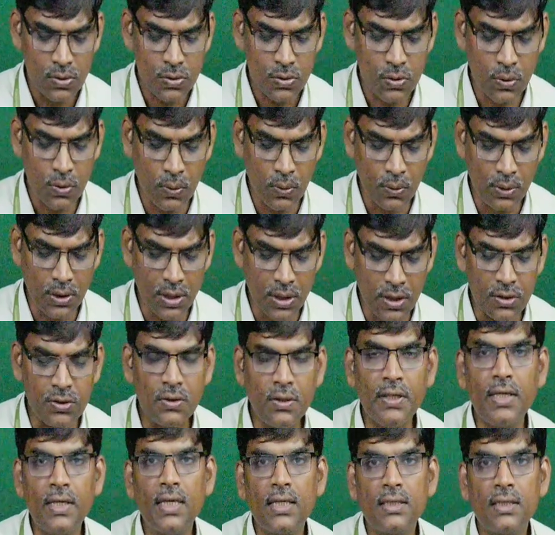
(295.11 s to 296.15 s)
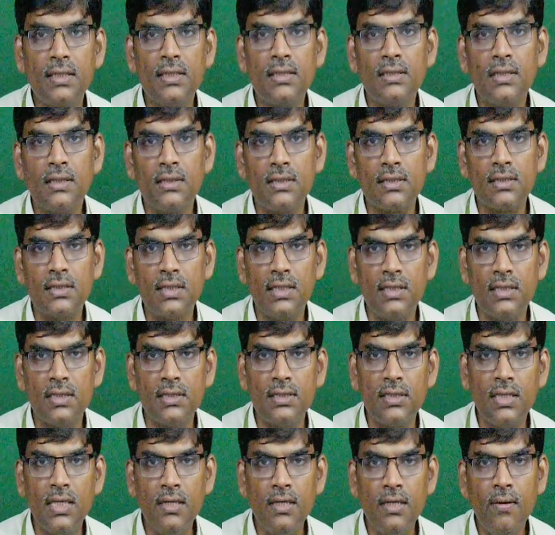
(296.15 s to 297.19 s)
So there is an inductance on the steady
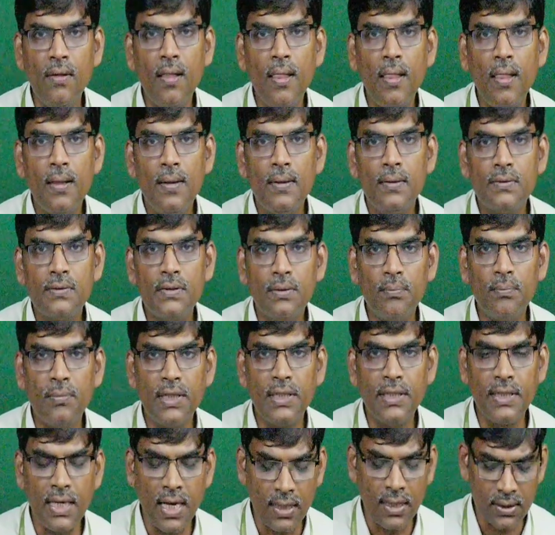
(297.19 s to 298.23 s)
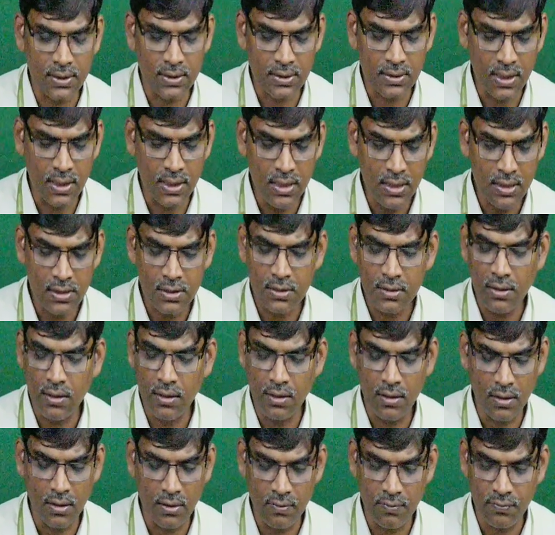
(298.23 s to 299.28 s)
state, simply it acts as a
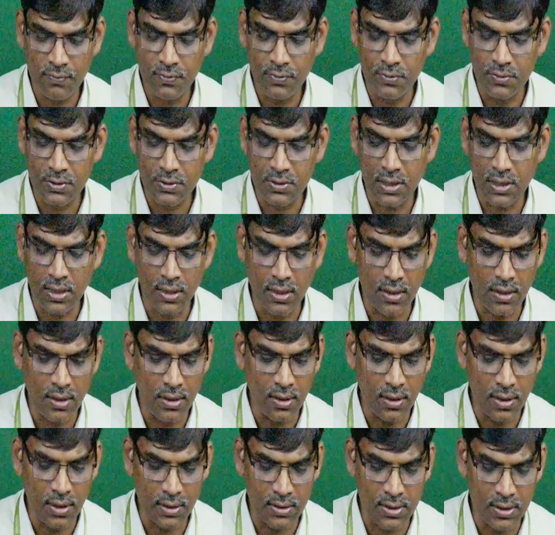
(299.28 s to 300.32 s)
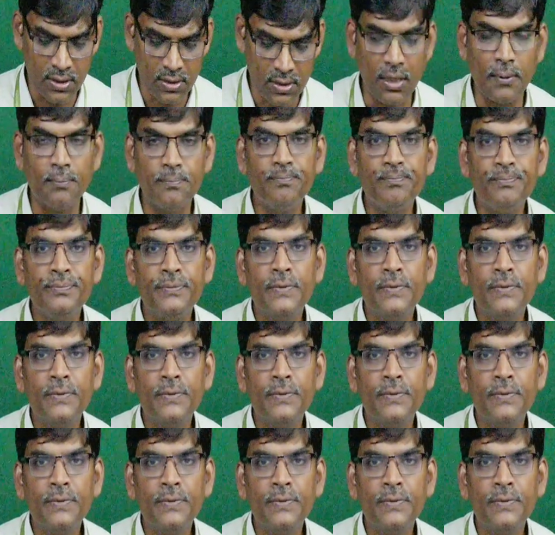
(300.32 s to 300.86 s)
pure resistor.